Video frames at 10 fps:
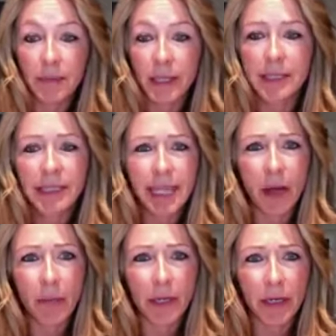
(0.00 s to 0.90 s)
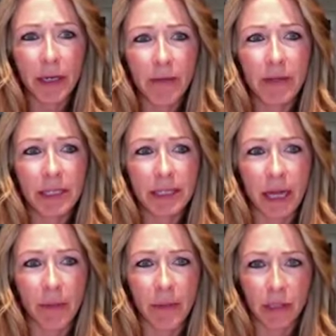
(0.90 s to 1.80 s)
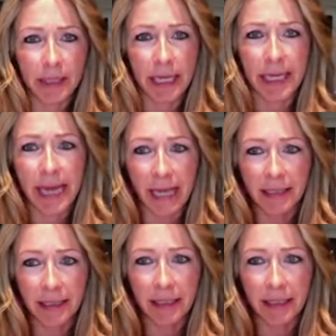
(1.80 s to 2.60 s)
is this helping if this is helping just say yes